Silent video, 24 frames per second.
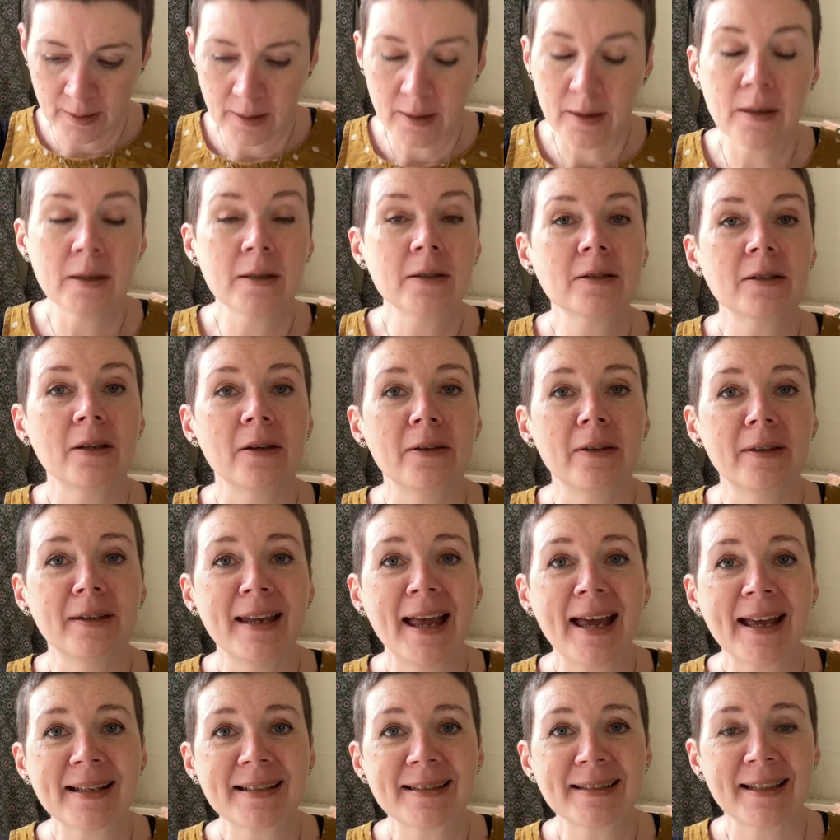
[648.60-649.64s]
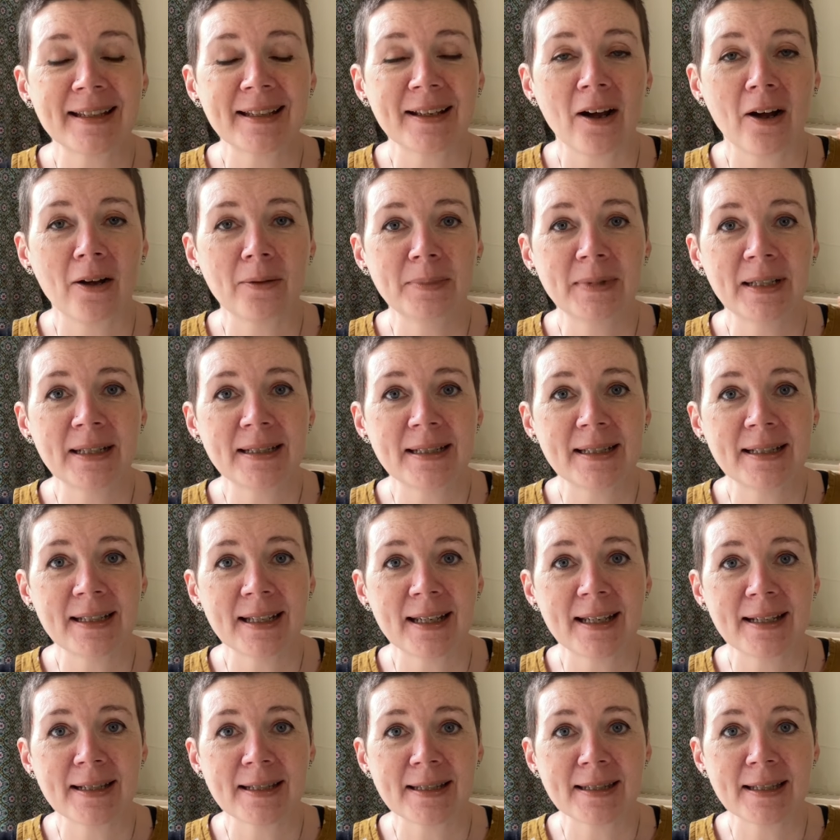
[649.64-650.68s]
So the next thing I'm knitting
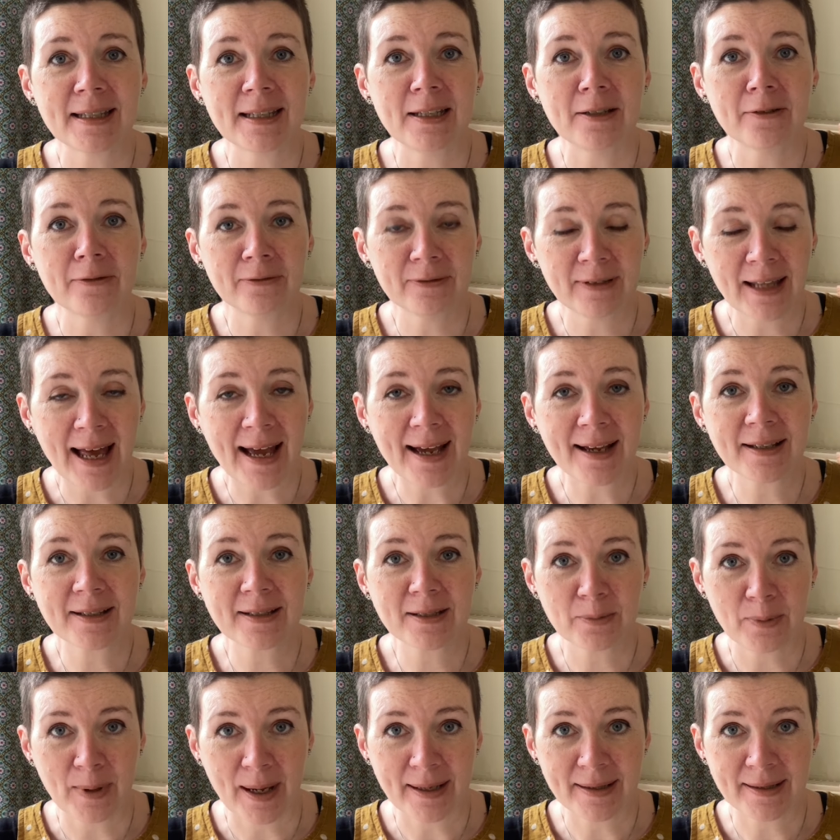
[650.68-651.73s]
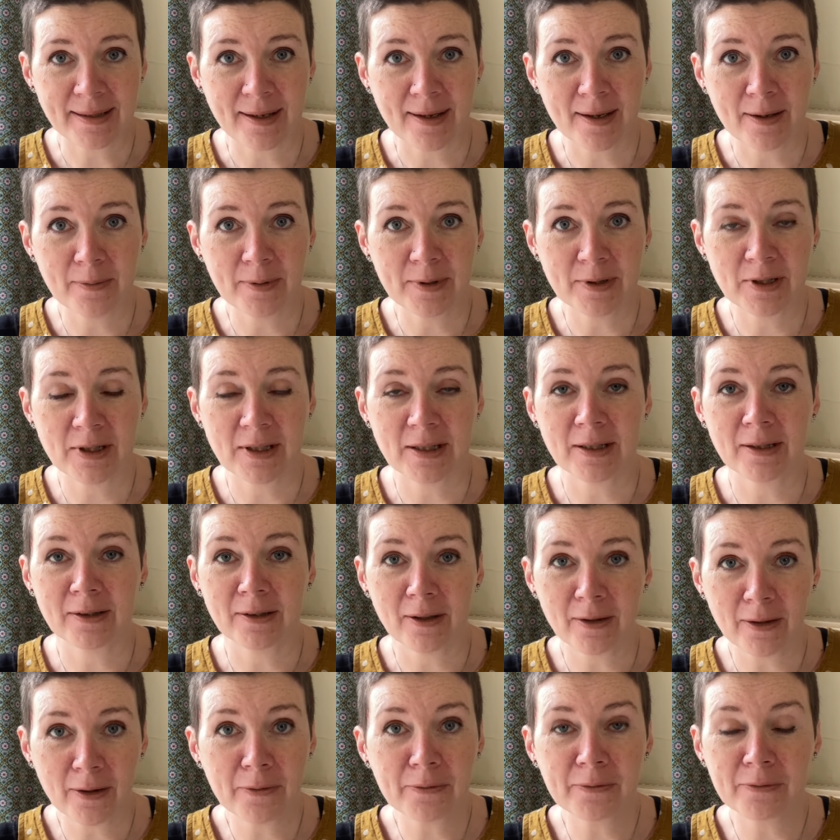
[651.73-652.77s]
is the flax sweater, which is
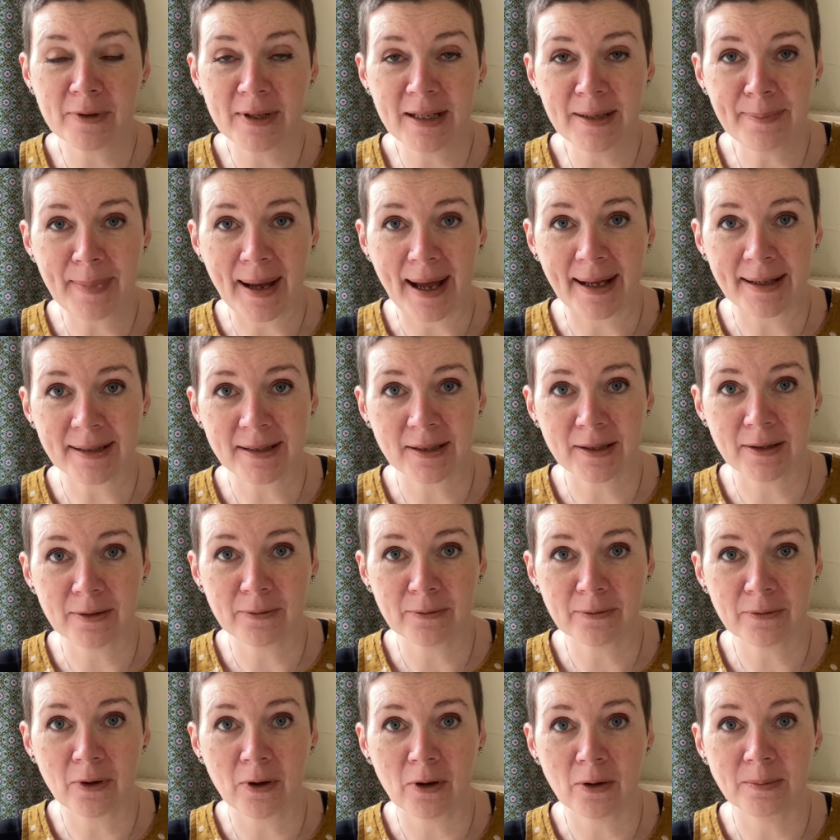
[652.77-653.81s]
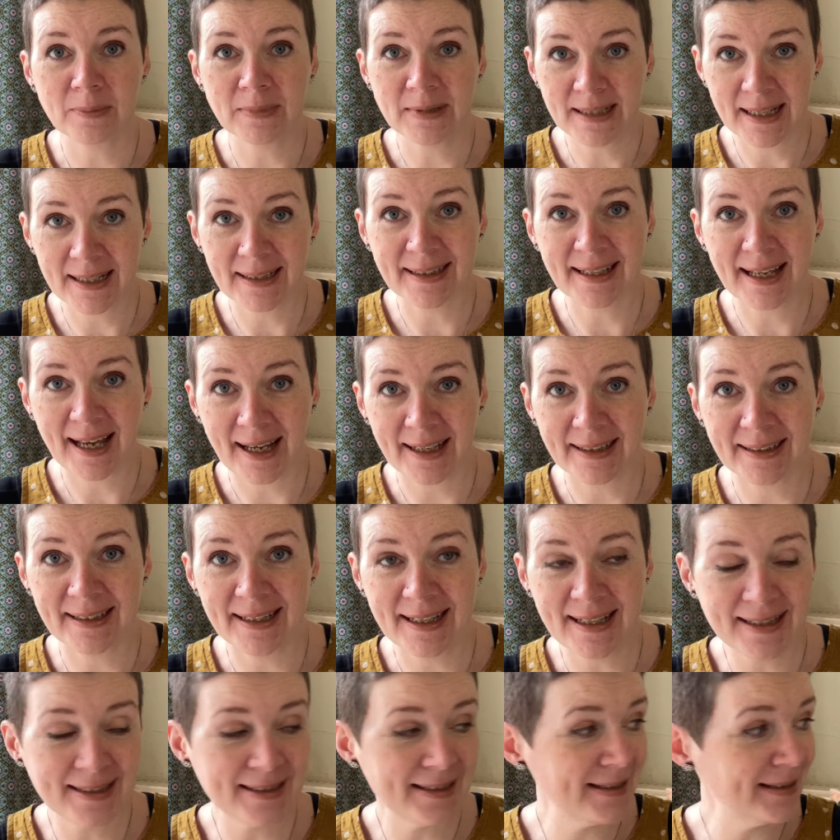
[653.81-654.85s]
another free pattern from Tin Can
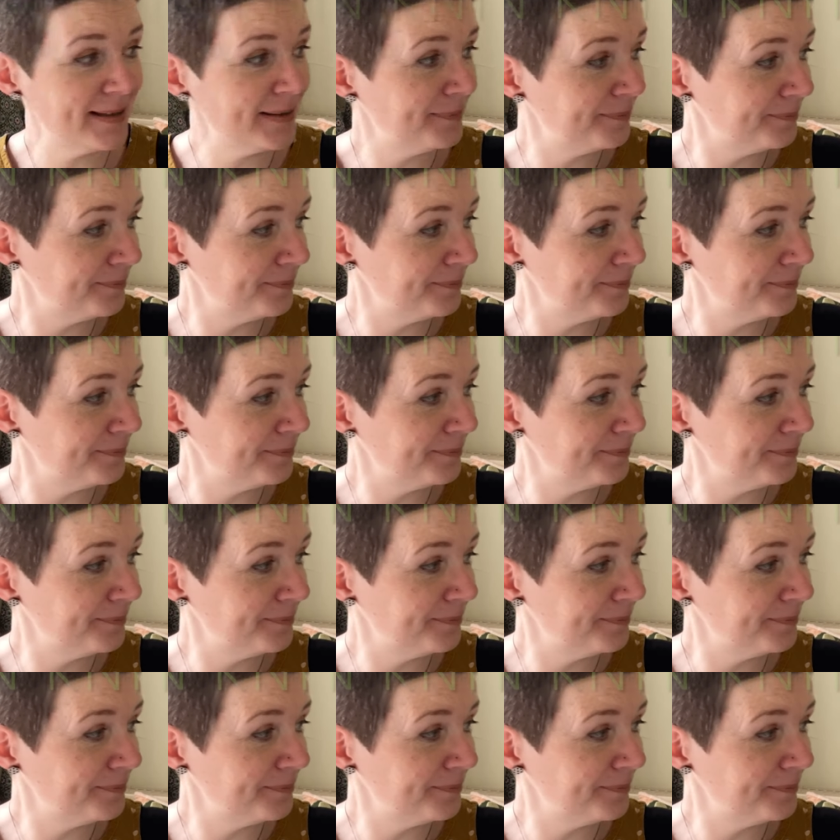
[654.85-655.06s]
Knits.